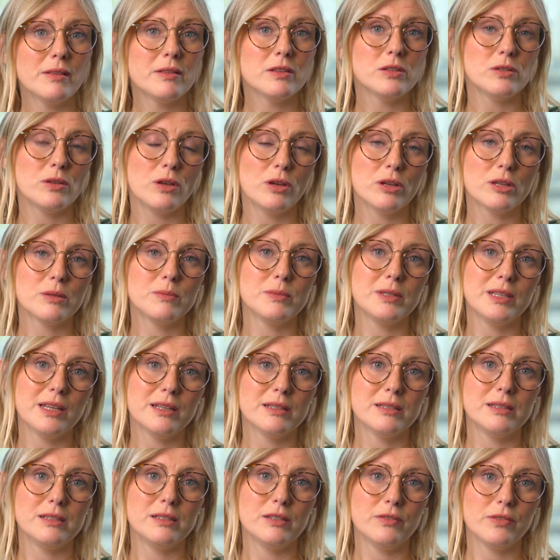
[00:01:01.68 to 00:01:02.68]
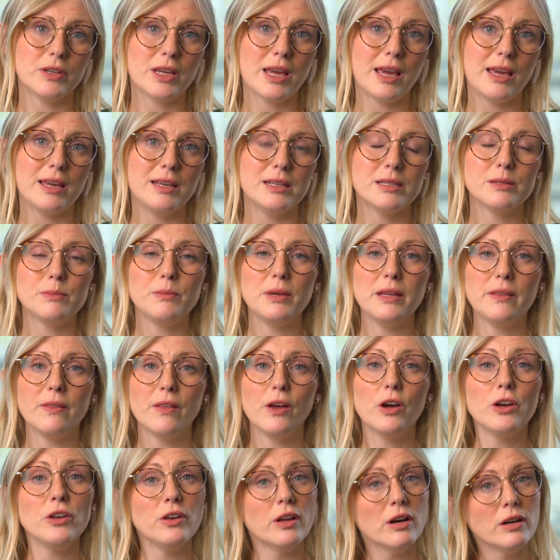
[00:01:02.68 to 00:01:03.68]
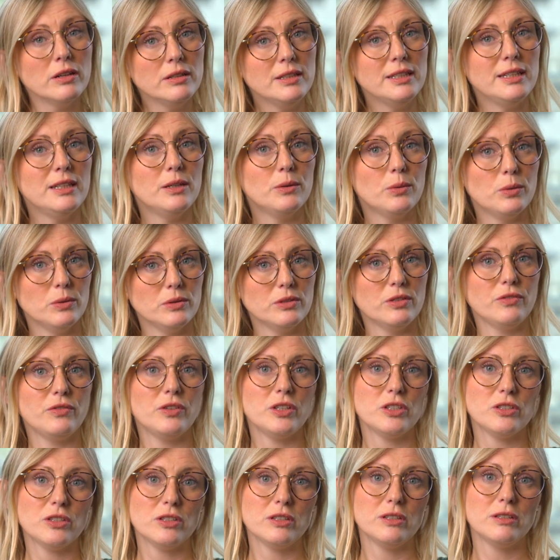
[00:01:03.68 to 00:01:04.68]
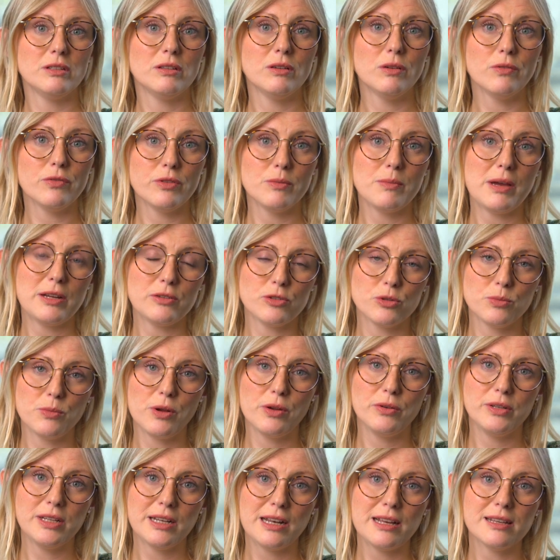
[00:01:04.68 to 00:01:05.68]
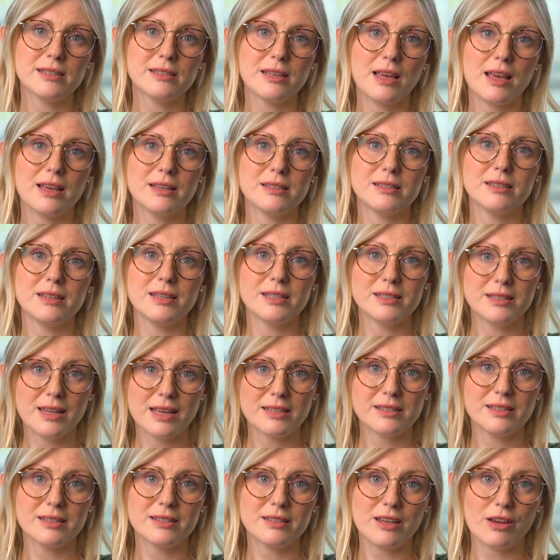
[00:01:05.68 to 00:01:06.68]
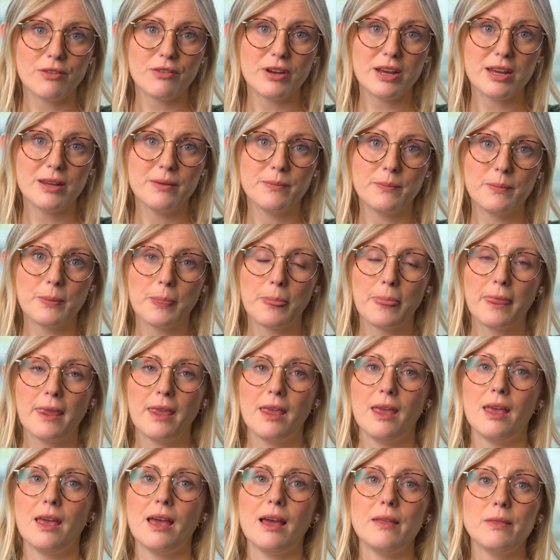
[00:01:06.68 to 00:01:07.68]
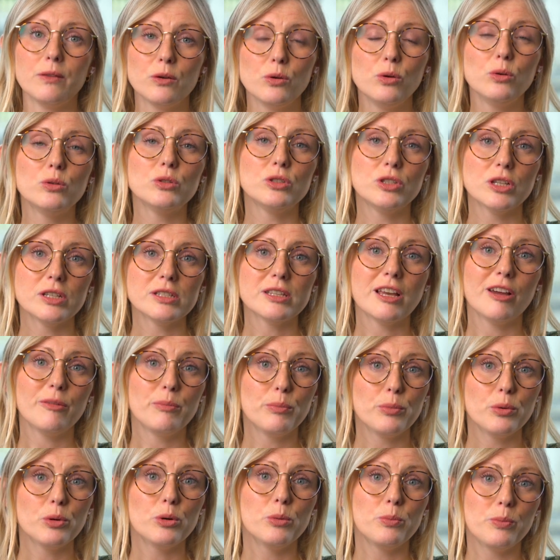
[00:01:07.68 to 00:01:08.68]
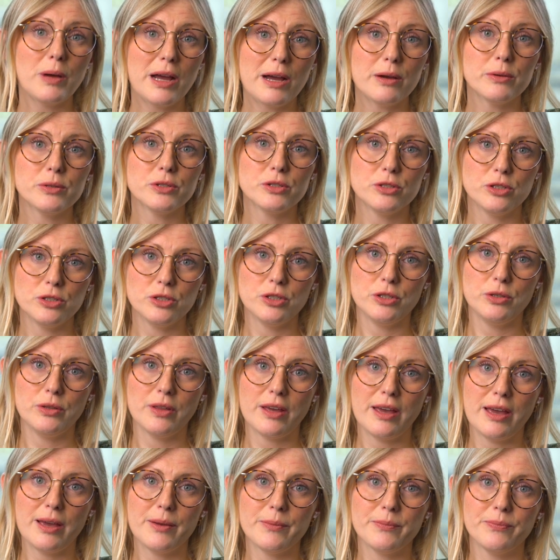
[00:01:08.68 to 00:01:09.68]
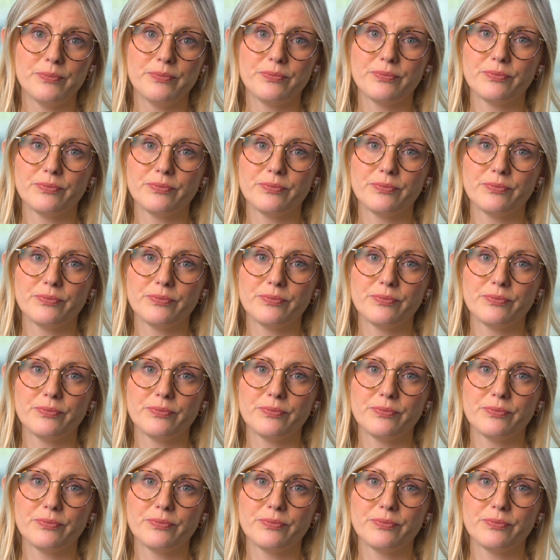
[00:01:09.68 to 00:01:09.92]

that the circumstances of a case mean that an unequal division of the matrimonial assets is necessary, and the court does have broad powers to do that.